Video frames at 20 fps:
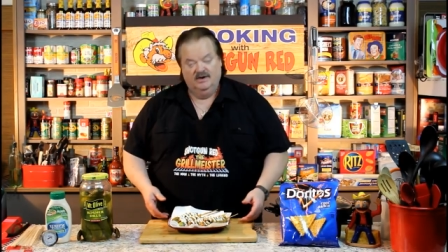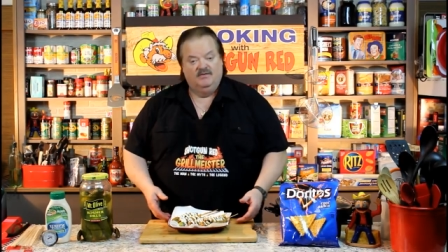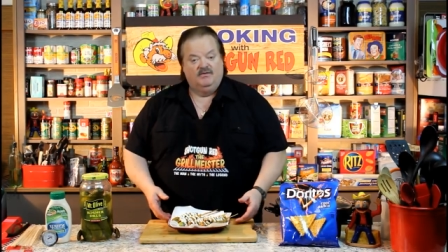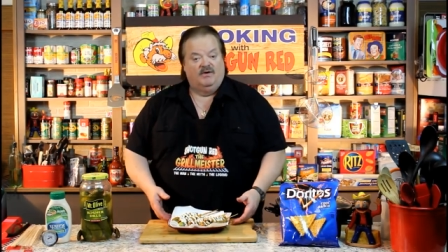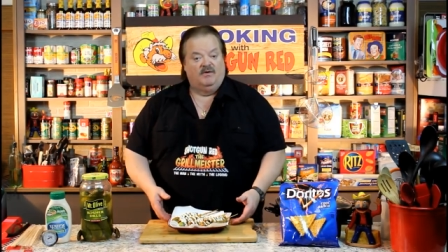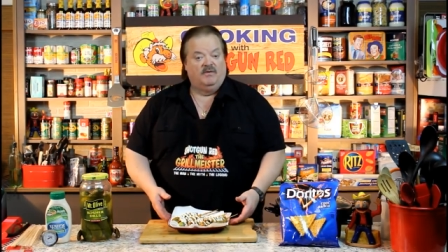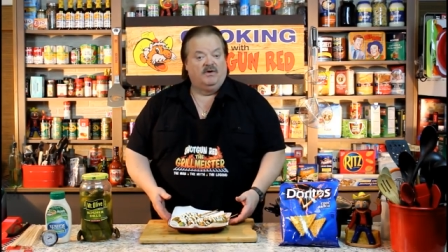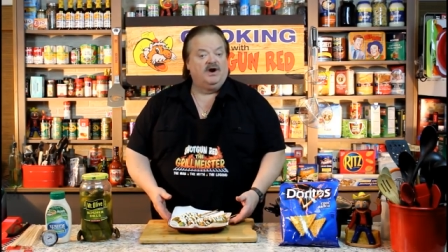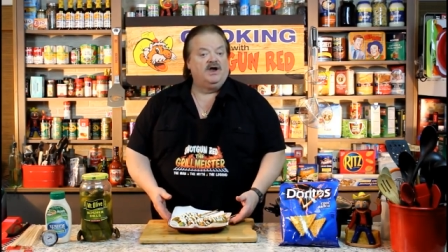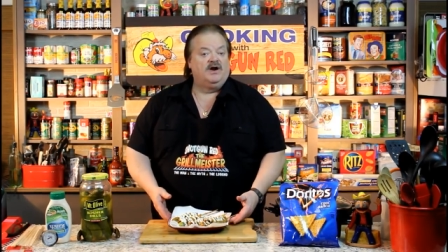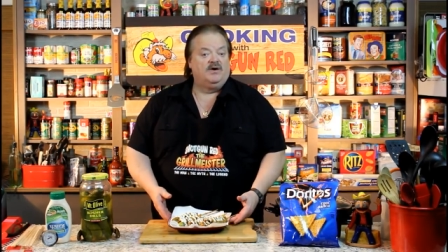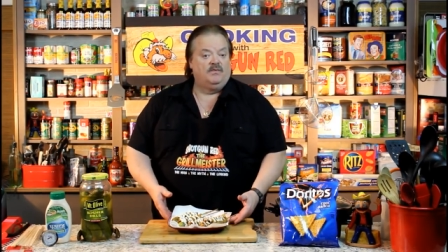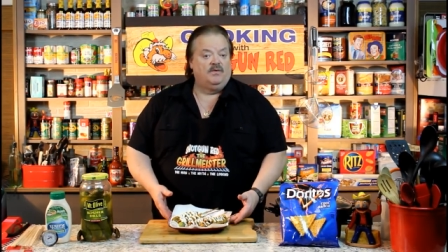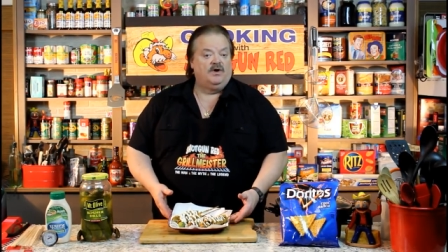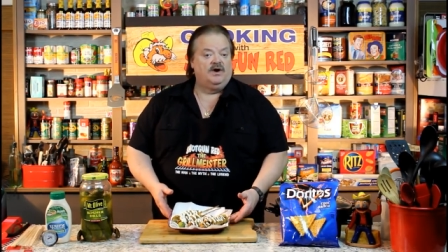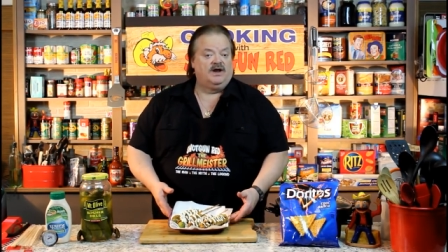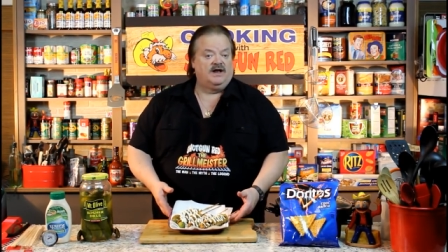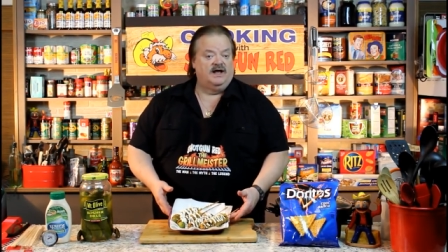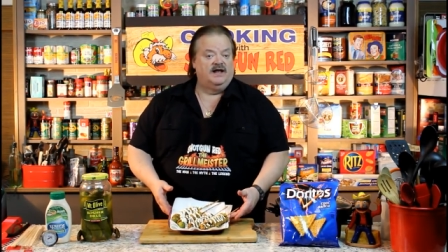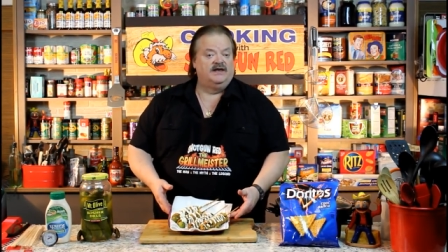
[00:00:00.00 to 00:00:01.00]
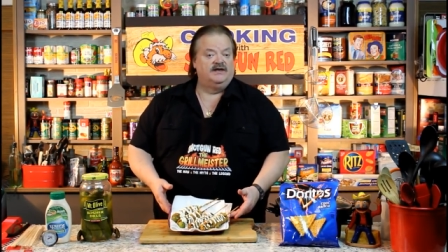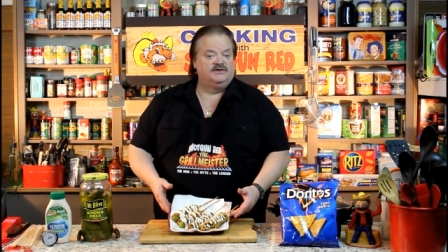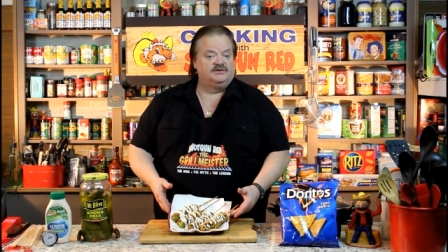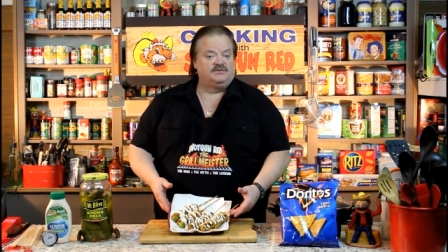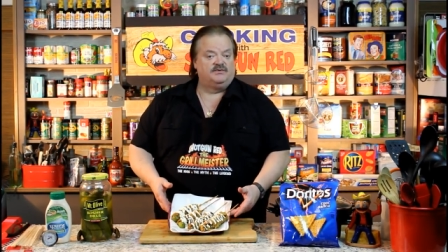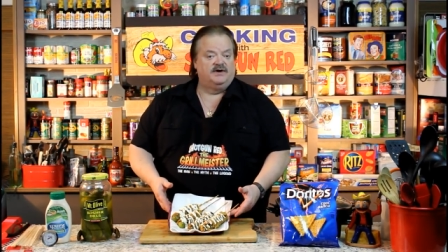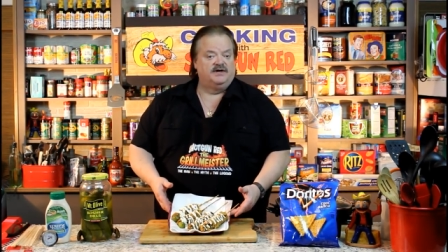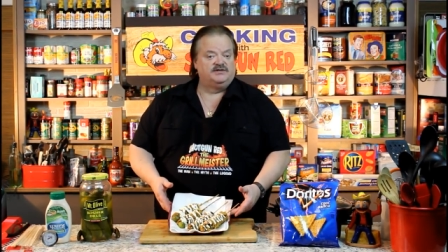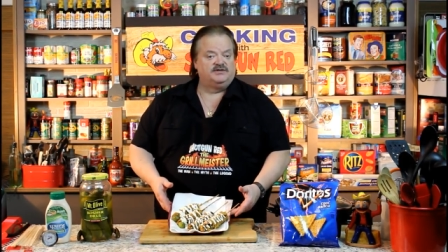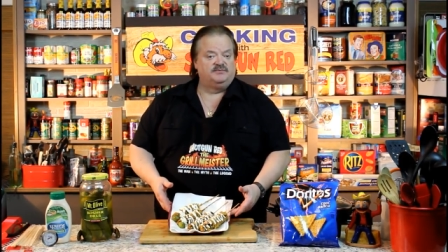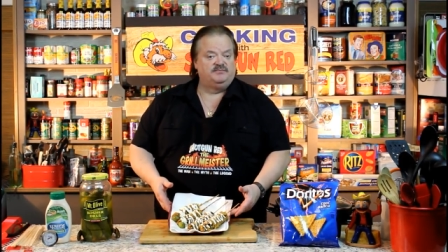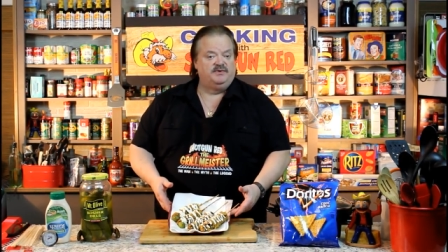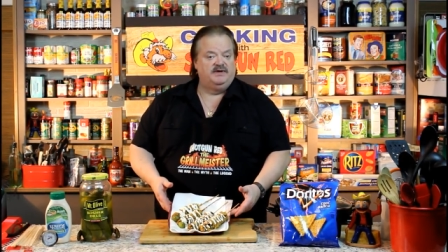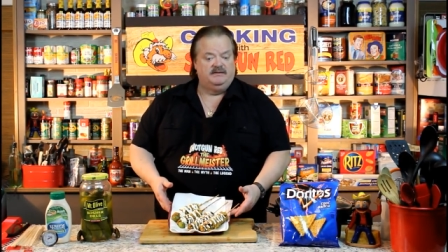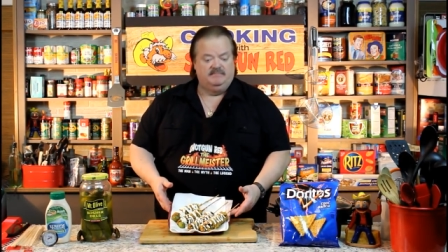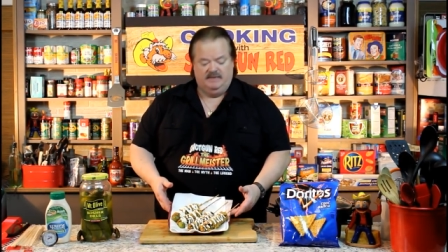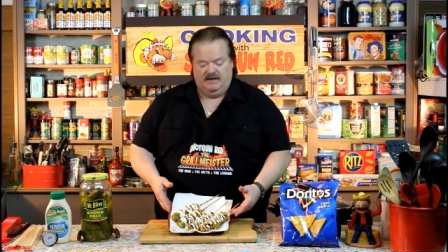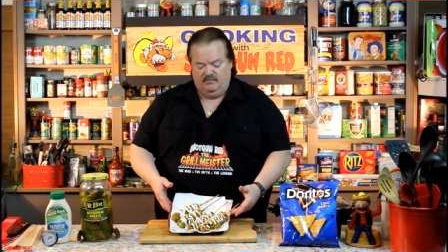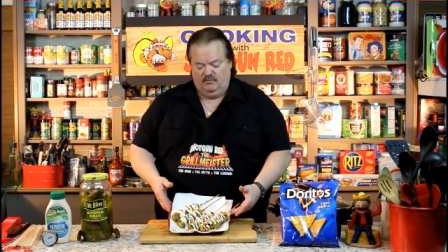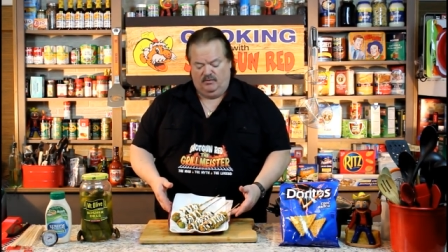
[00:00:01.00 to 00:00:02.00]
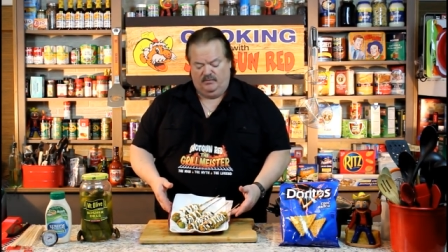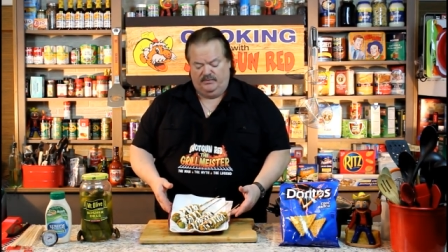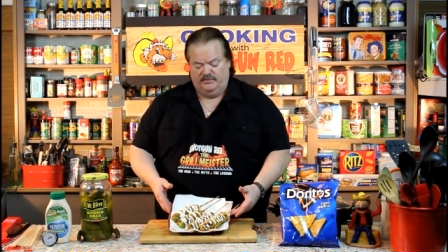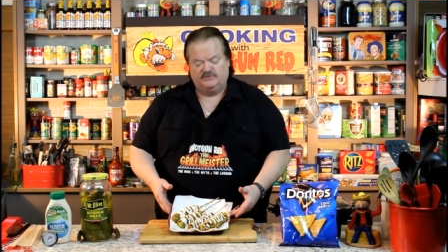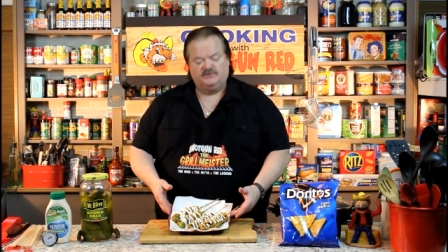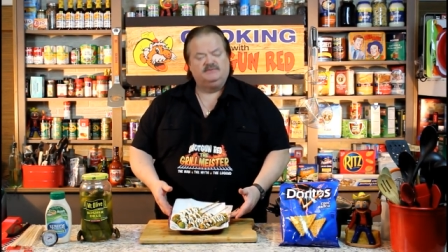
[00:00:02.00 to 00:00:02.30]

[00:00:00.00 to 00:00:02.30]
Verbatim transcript: Well, we're going to work on this recipe. Maybe we'll put